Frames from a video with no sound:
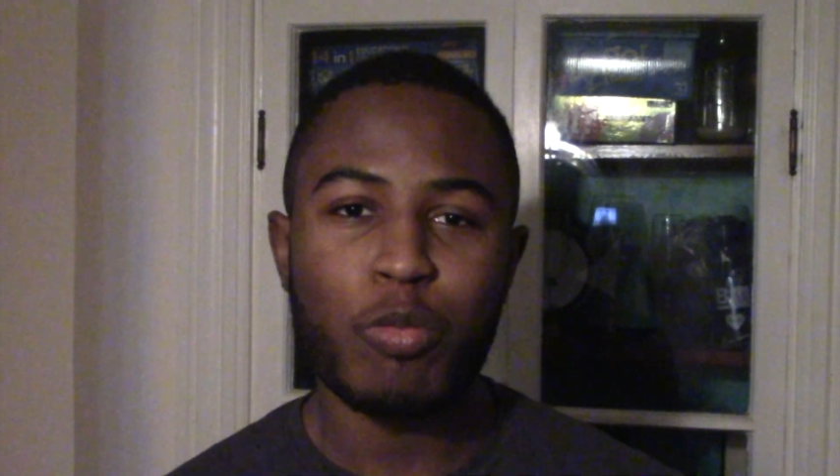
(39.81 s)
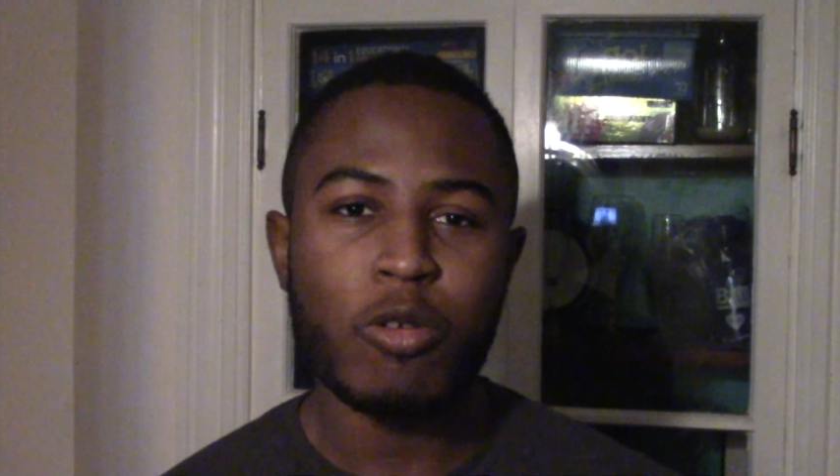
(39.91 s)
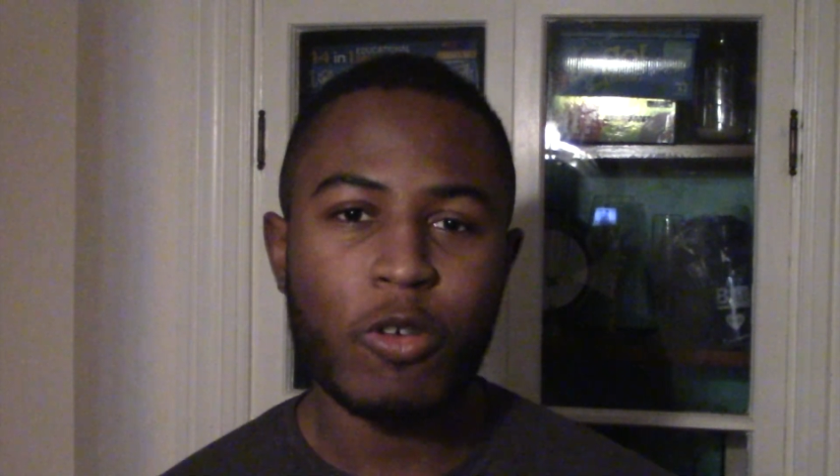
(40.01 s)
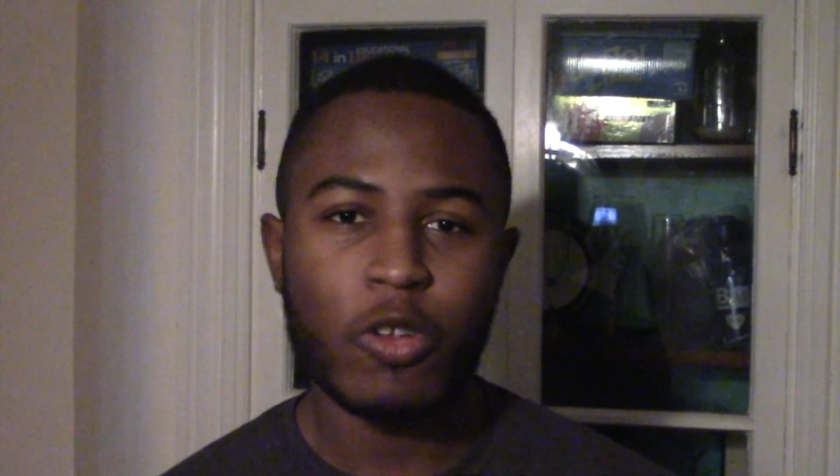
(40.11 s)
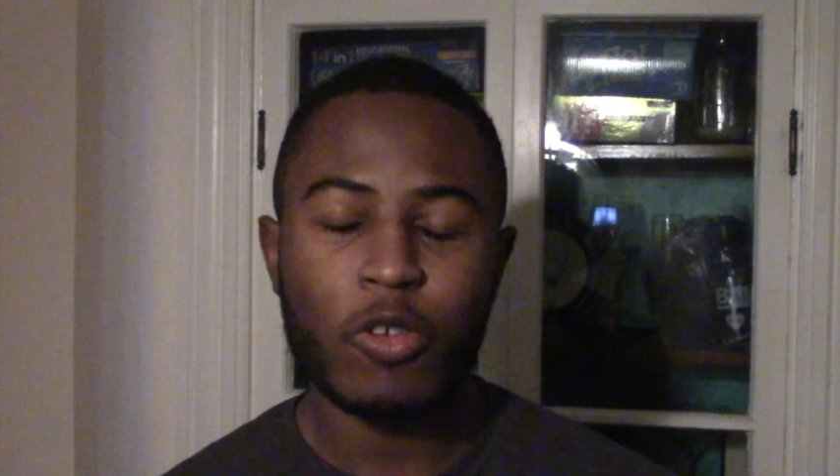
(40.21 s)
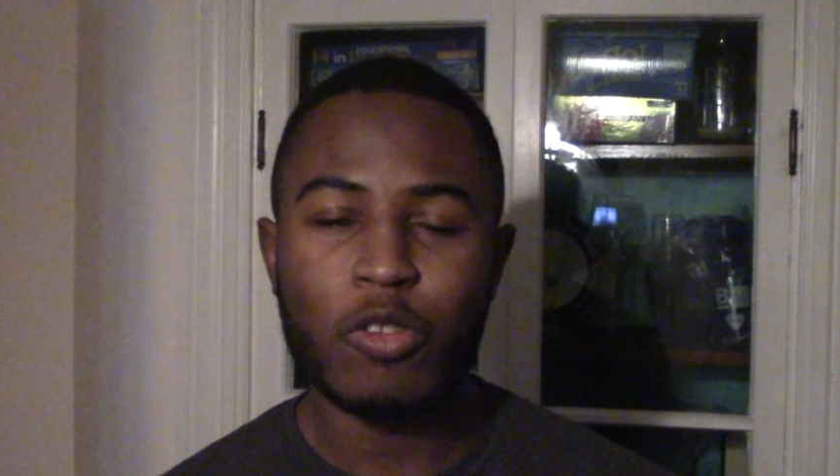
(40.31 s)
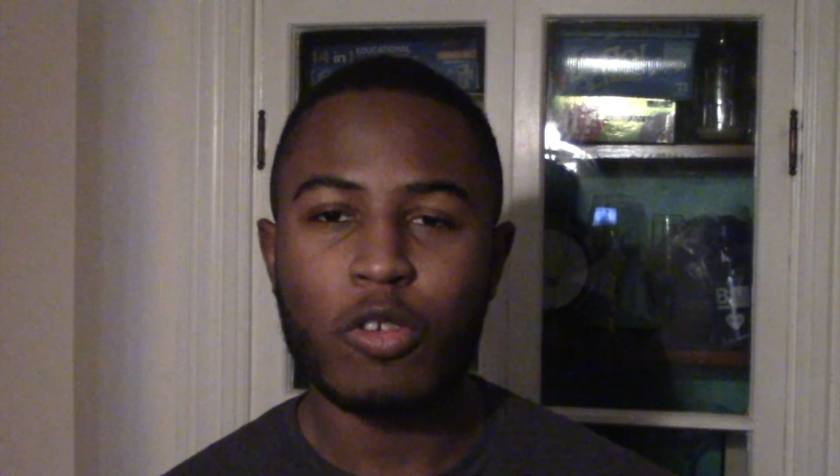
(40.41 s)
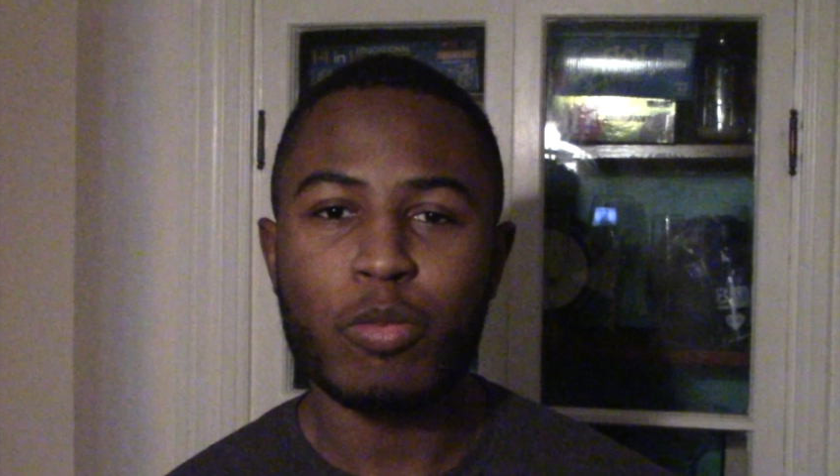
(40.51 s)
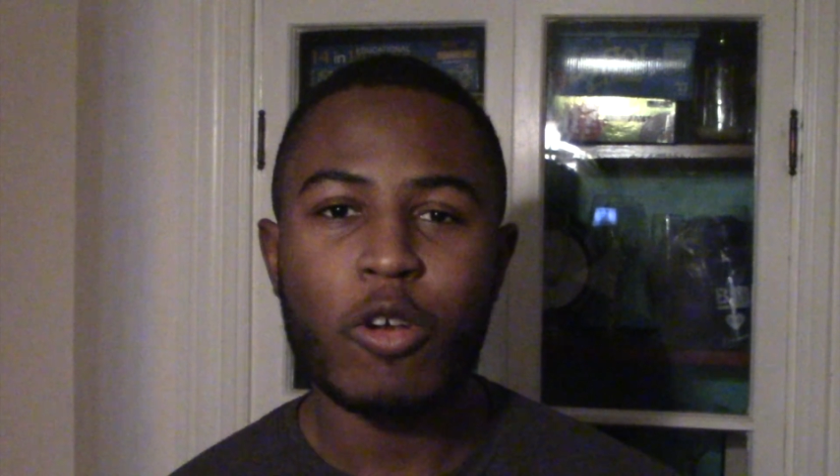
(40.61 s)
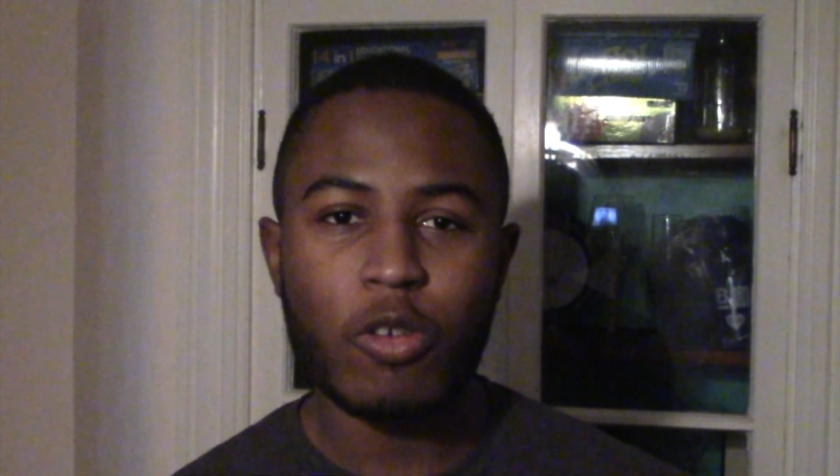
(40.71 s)
produce
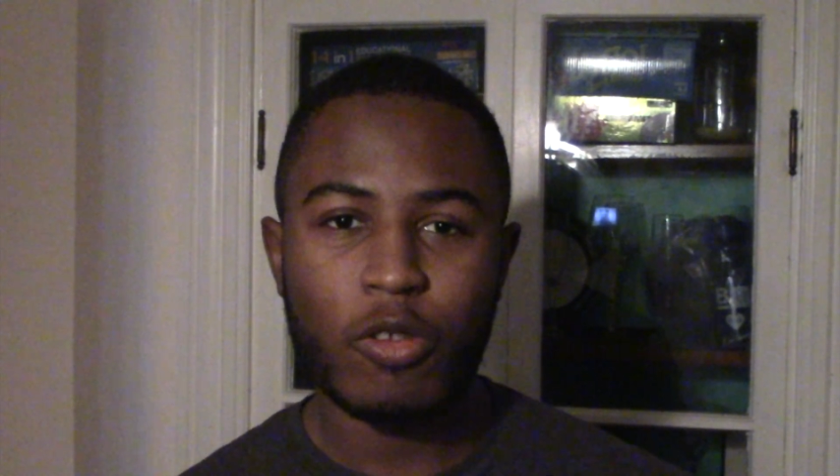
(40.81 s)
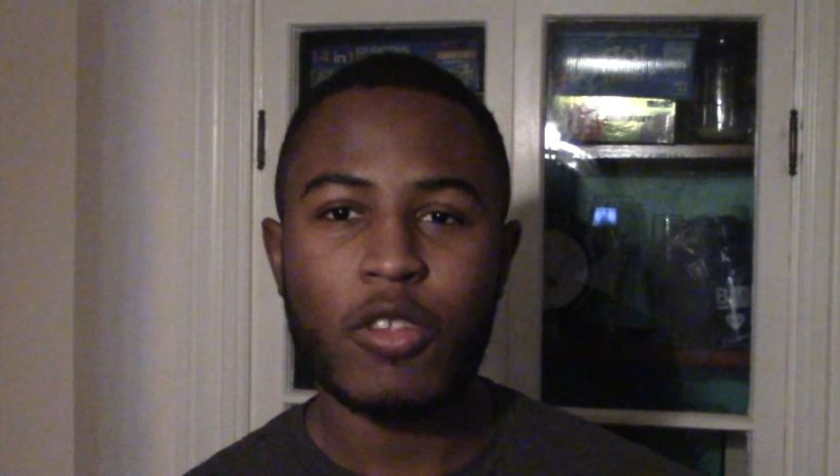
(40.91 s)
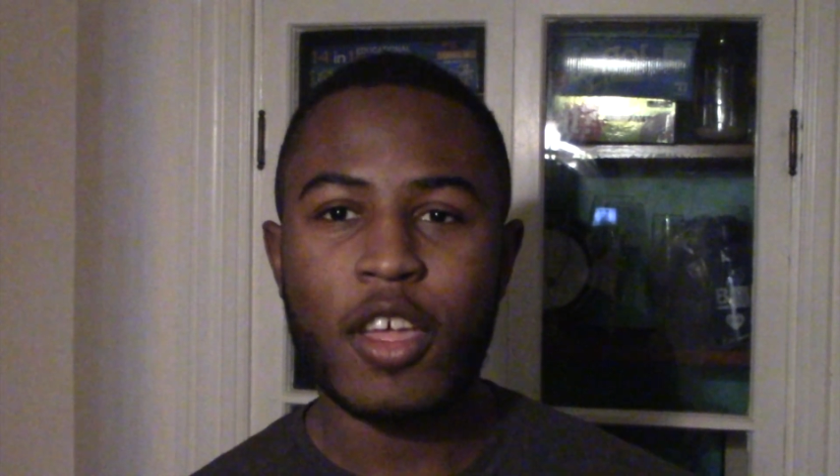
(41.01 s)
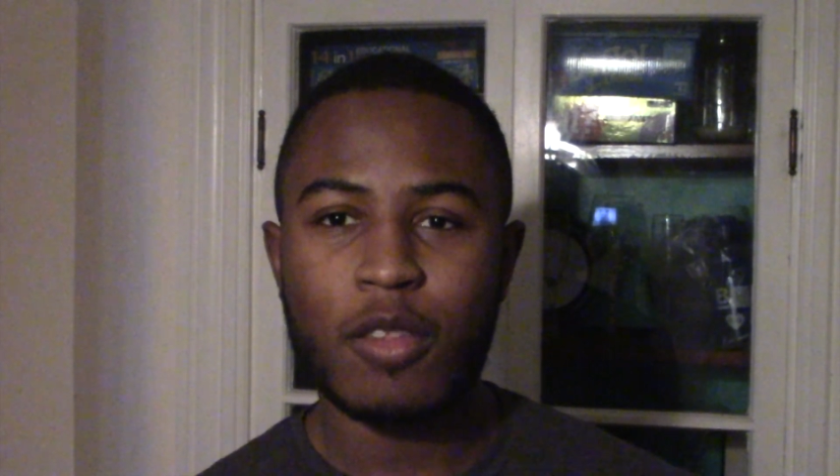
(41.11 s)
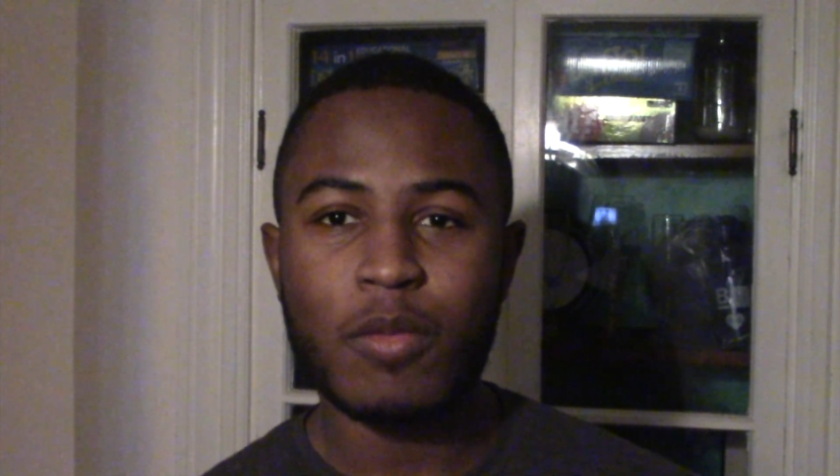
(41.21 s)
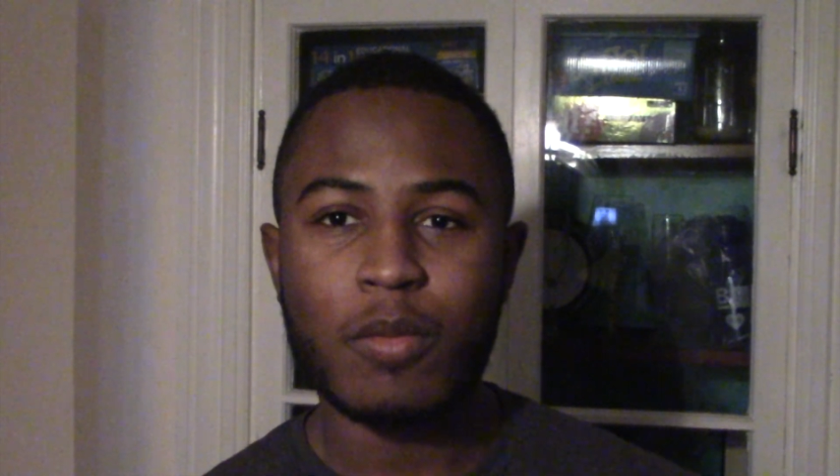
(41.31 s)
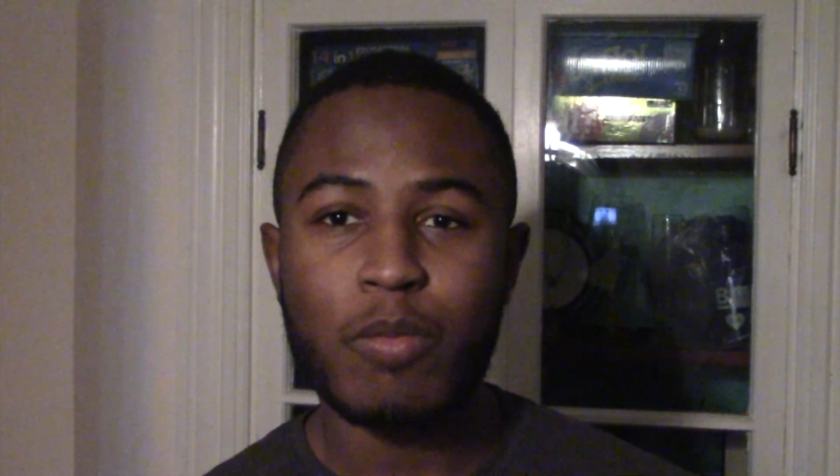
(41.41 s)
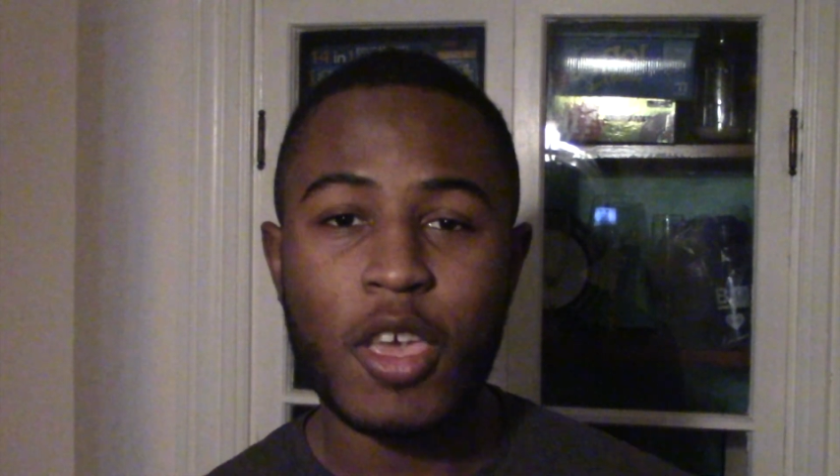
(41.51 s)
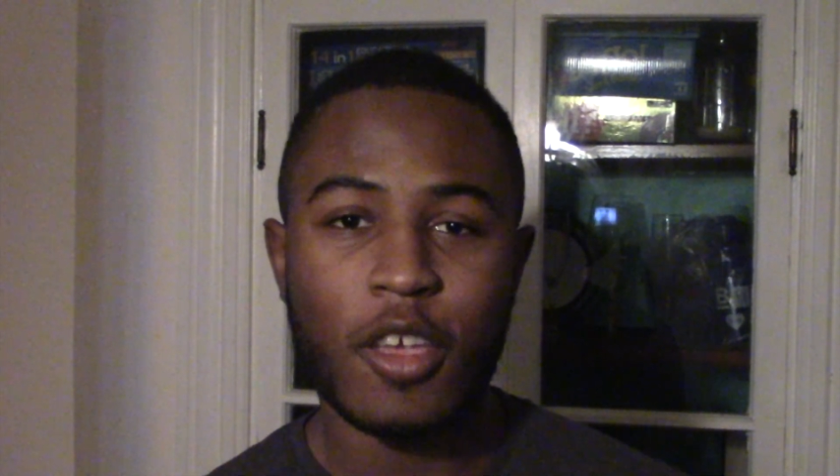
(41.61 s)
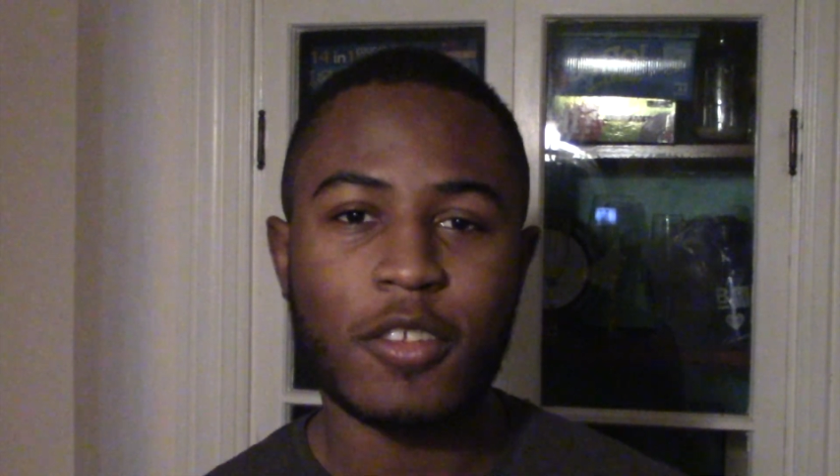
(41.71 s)
or produce that has been
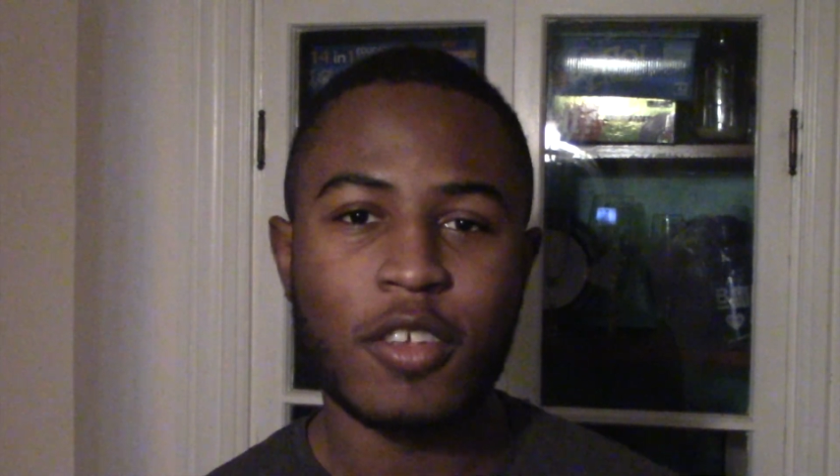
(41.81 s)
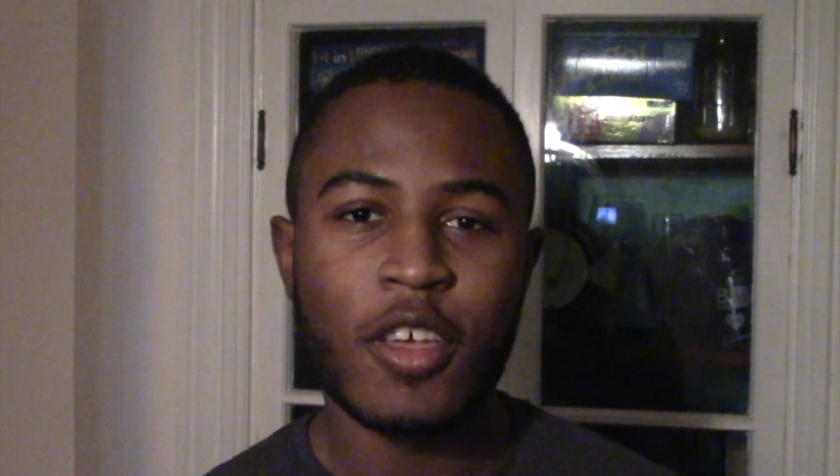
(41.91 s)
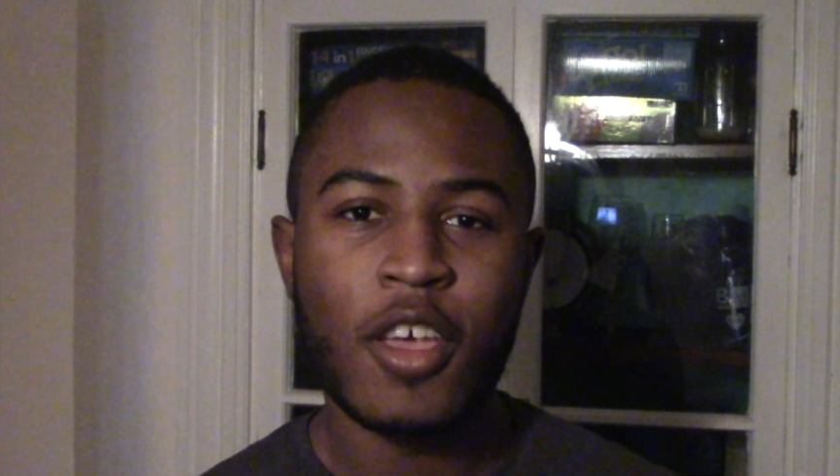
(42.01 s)
picked